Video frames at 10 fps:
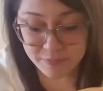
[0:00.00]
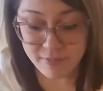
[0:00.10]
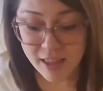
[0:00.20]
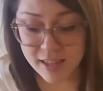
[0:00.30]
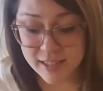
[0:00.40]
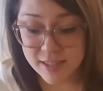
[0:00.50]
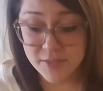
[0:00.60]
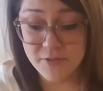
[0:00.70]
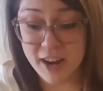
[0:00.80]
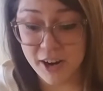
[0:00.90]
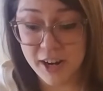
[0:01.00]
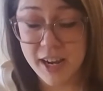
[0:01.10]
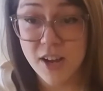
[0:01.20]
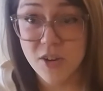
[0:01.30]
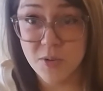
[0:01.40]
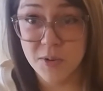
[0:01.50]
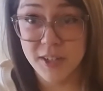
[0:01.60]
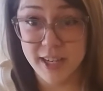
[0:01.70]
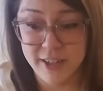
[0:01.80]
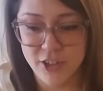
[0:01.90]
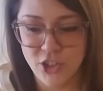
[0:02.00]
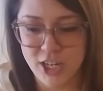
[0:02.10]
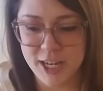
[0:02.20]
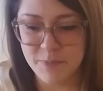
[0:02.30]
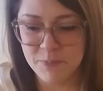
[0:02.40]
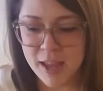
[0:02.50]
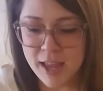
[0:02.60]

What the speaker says: This is very cool energy.